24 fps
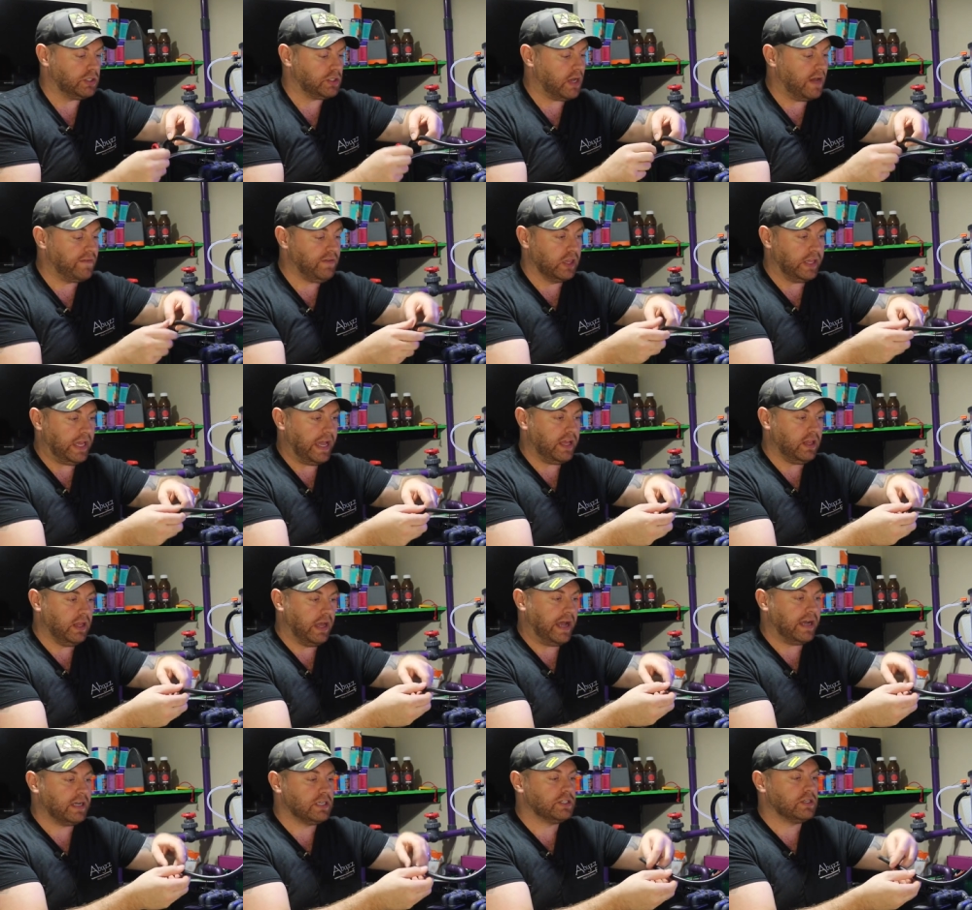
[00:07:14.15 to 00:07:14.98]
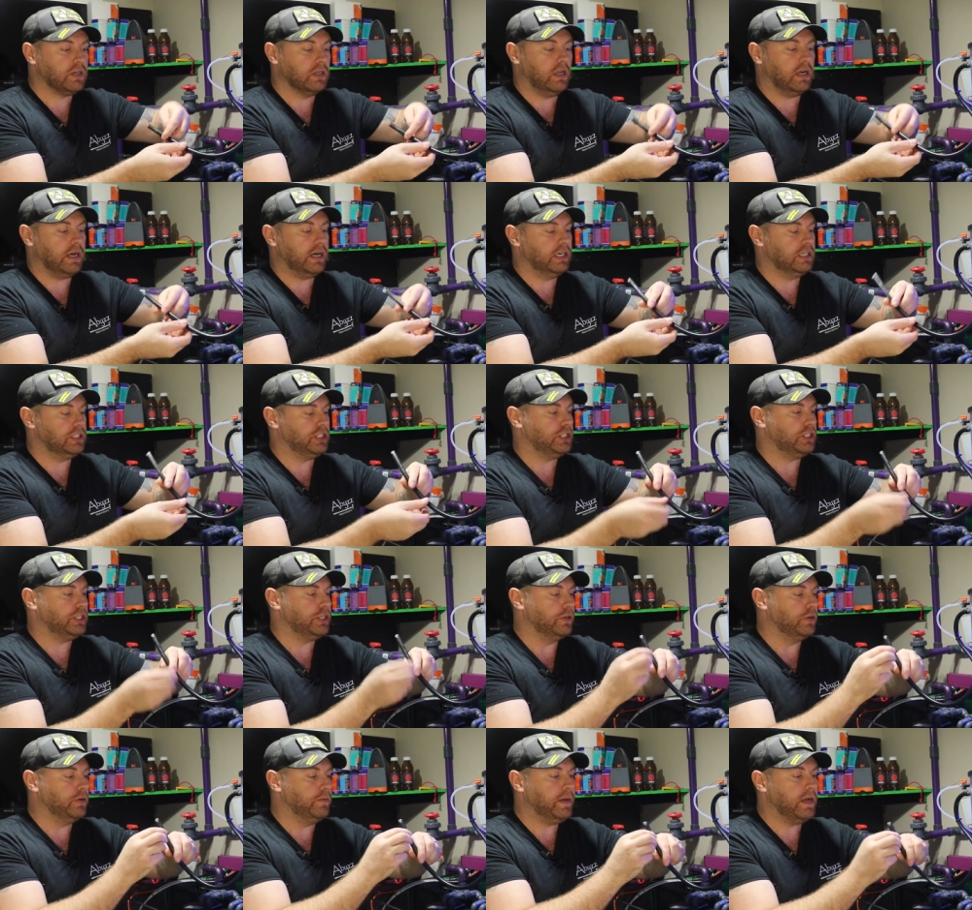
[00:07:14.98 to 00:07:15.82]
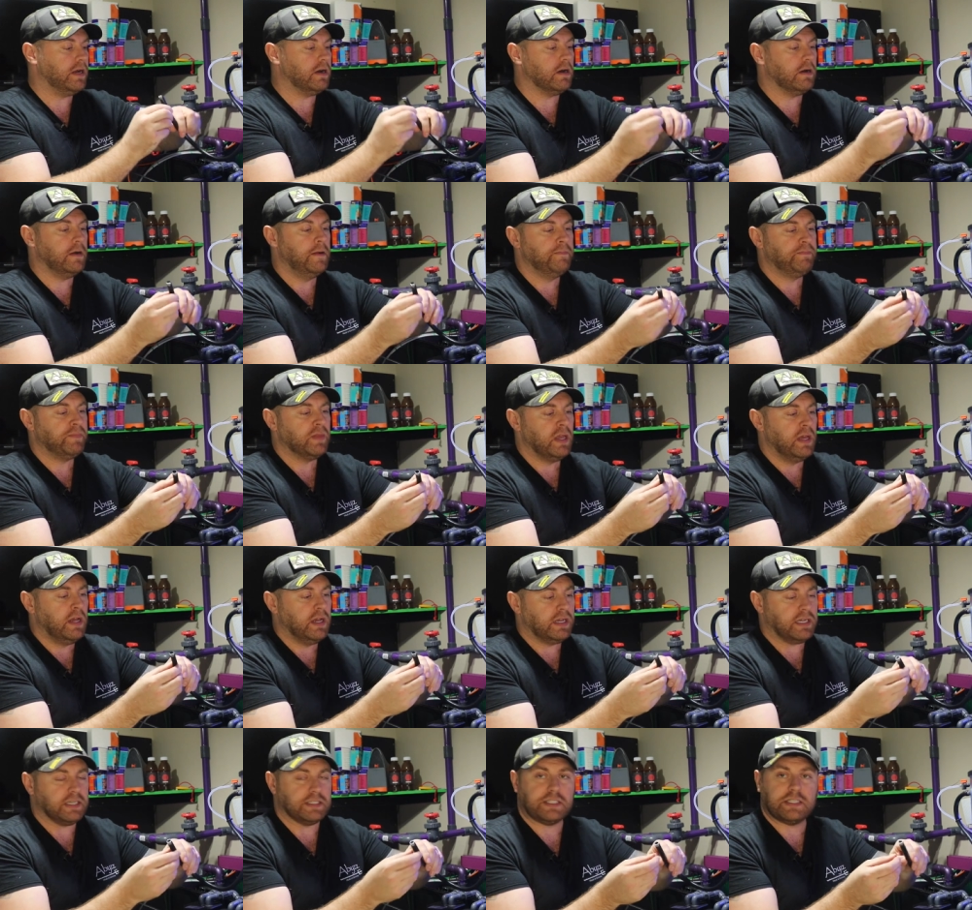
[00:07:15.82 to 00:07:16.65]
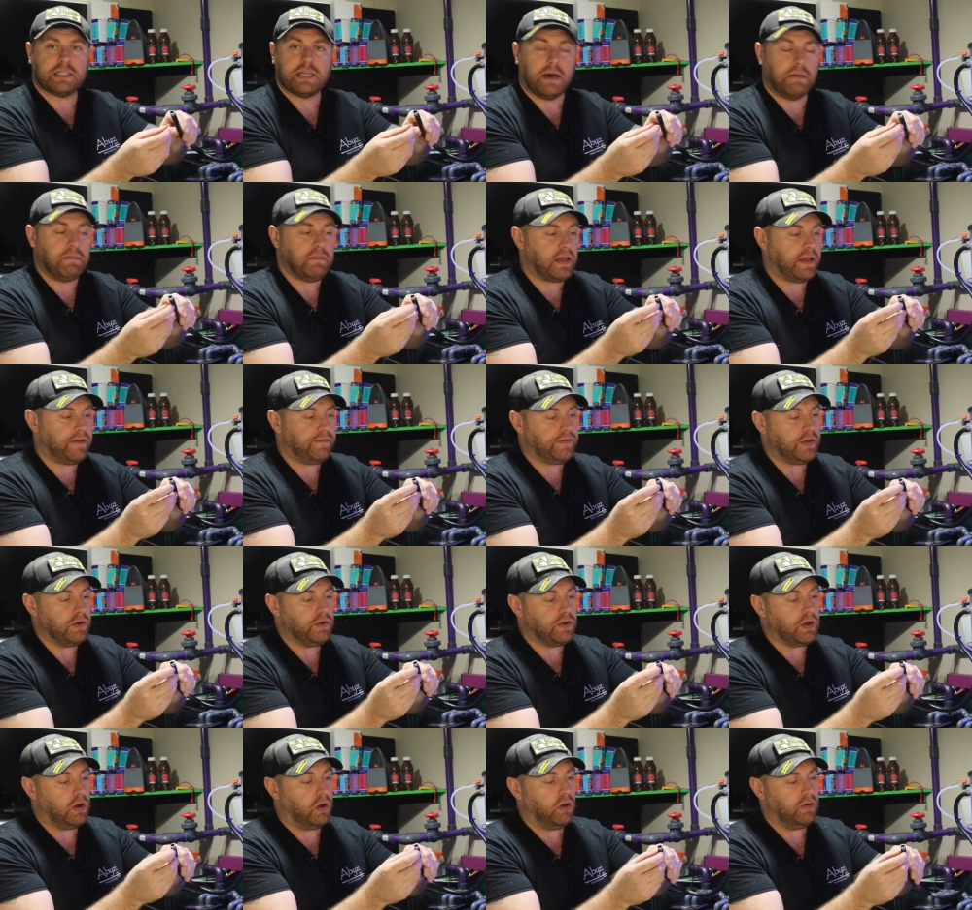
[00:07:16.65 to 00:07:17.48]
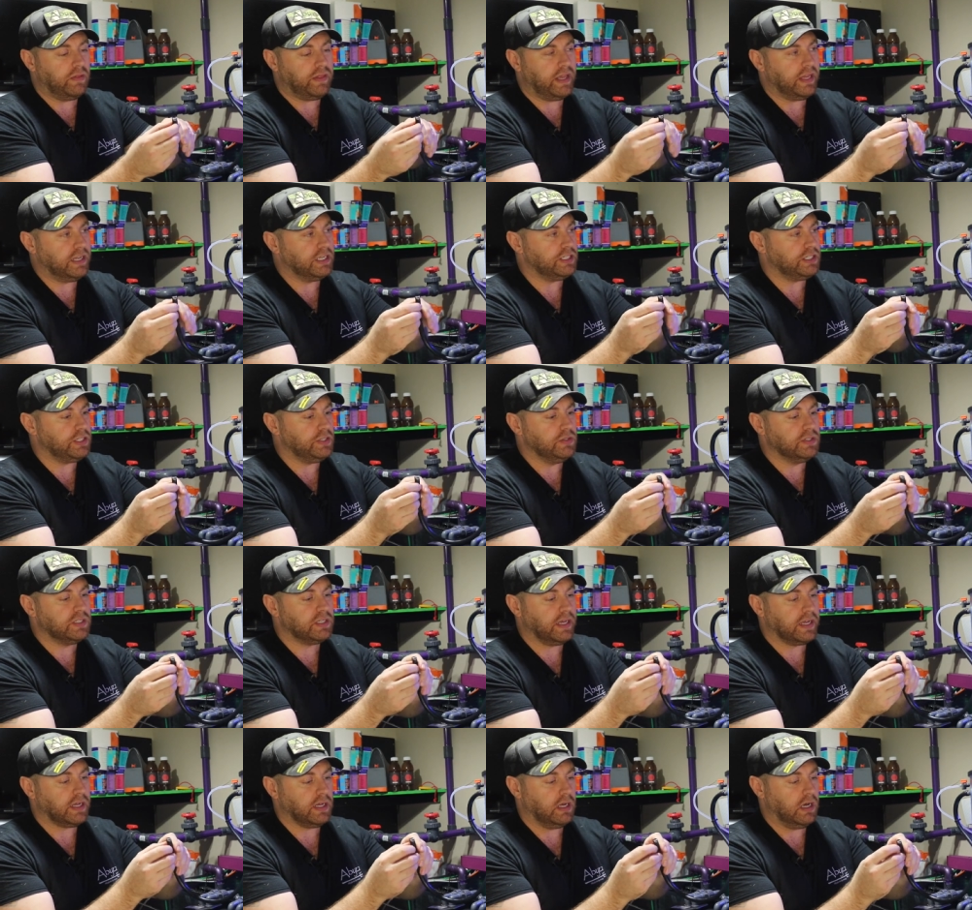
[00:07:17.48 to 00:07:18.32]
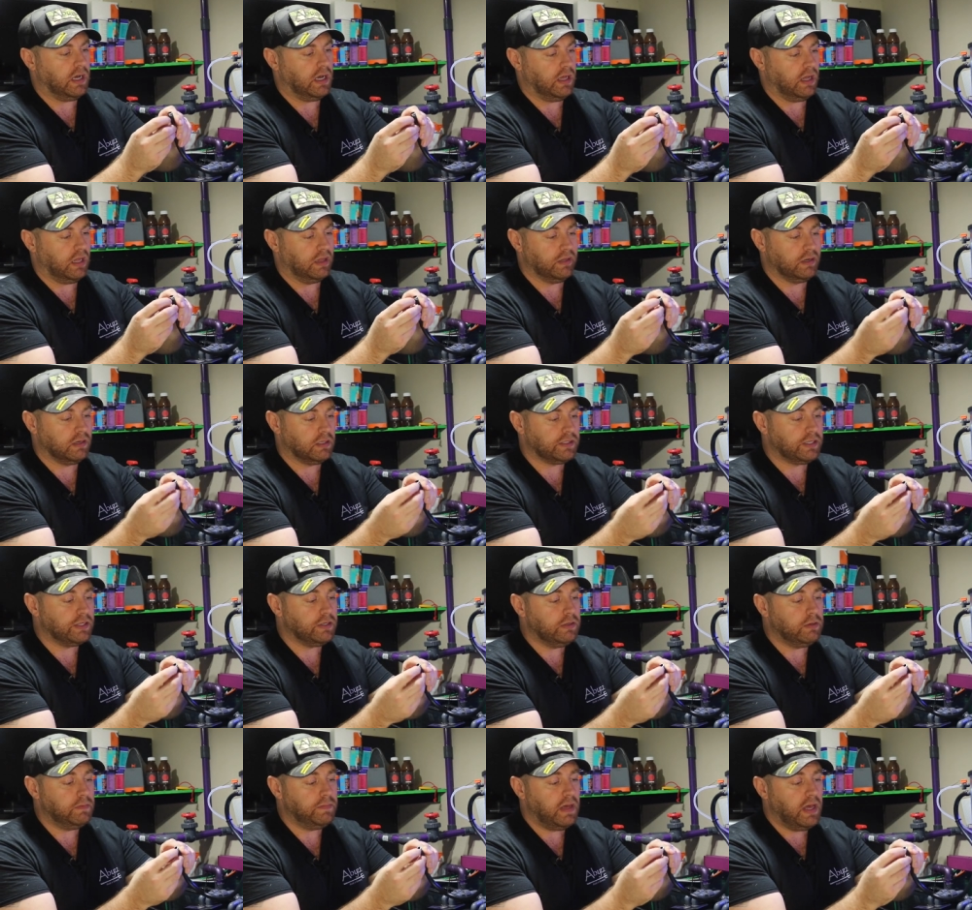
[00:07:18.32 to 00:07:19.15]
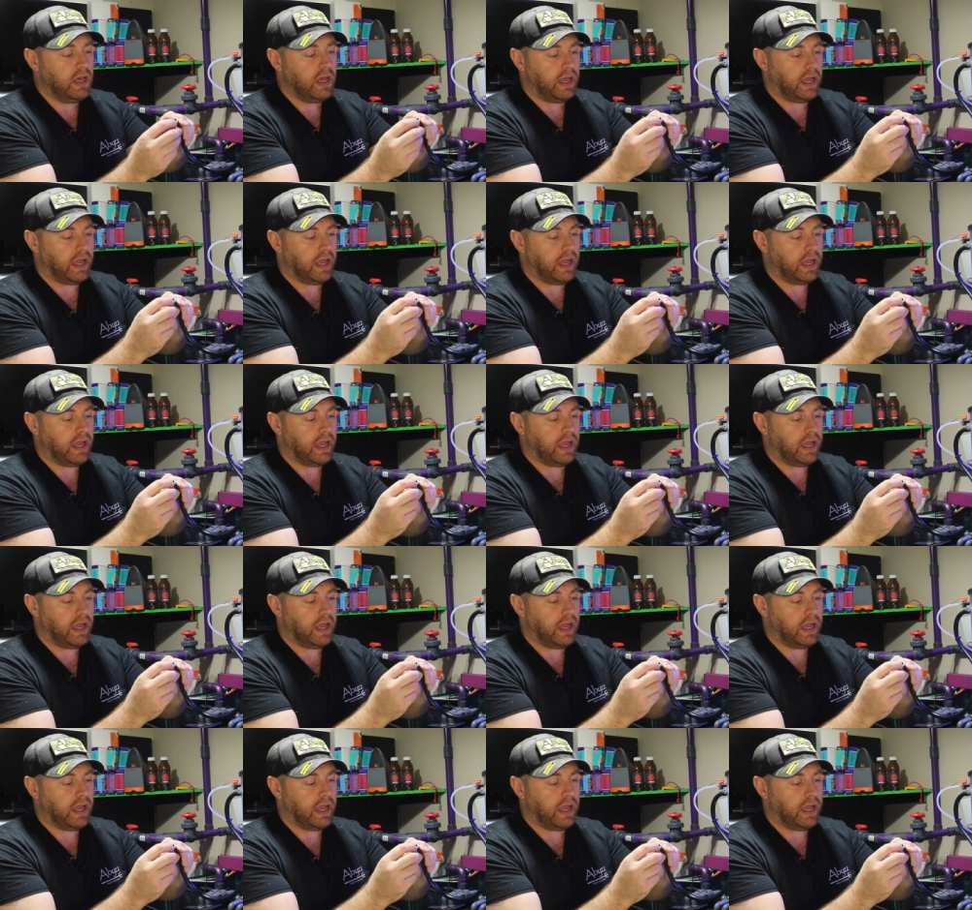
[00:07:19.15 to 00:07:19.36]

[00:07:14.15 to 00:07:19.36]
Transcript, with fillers: So I have an extra large tube here because some, if you don't, they just use like a, a little tube,